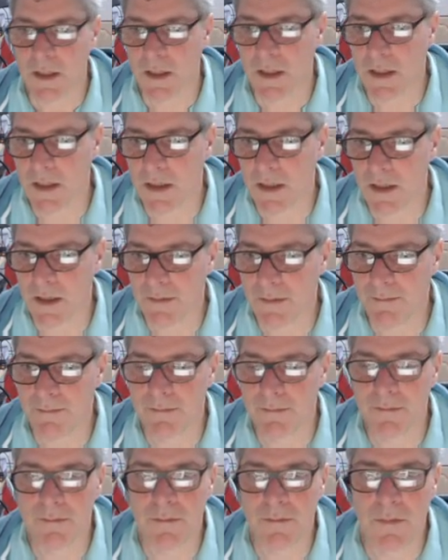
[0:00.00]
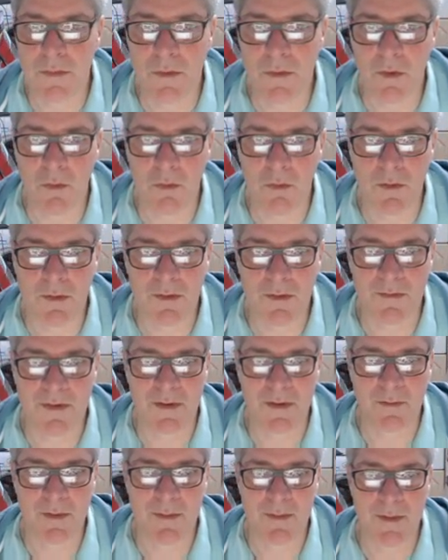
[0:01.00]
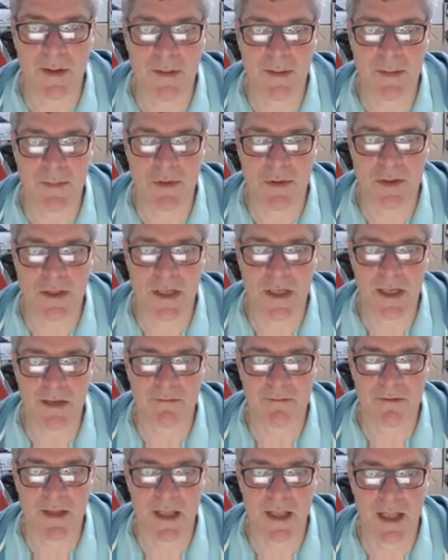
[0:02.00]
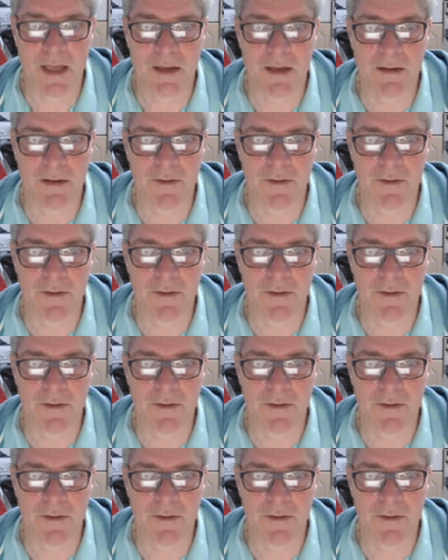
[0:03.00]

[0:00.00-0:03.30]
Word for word: um, although I think we might be pushing it for that.